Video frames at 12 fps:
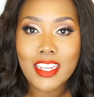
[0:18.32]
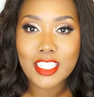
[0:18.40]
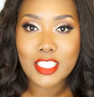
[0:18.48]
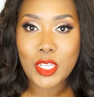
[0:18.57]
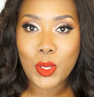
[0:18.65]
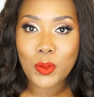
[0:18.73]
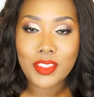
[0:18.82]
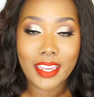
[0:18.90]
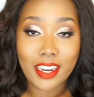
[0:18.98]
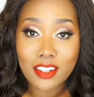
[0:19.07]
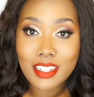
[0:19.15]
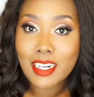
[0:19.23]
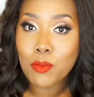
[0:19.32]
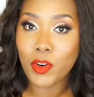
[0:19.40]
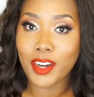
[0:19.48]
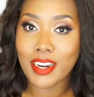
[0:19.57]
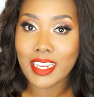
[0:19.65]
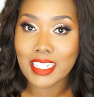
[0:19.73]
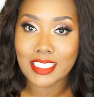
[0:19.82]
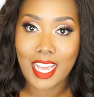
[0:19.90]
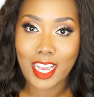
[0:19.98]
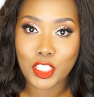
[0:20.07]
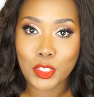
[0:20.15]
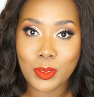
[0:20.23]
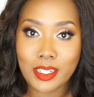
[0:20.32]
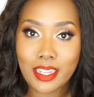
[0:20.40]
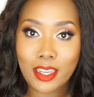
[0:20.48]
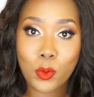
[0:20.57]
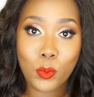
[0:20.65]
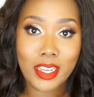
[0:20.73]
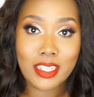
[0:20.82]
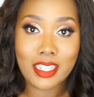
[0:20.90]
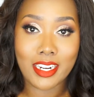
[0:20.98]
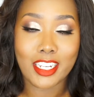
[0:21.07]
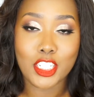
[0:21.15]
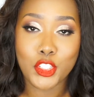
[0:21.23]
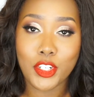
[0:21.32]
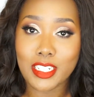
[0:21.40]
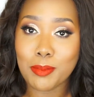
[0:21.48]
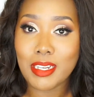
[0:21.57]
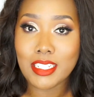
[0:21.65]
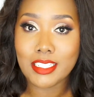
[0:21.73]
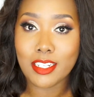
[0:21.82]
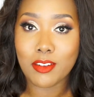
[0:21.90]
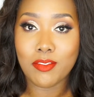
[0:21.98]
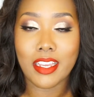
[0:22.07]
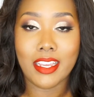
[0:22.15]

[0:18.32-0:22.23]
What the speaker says: So the hair that I'm wearing is actually a wig that I constructed myself,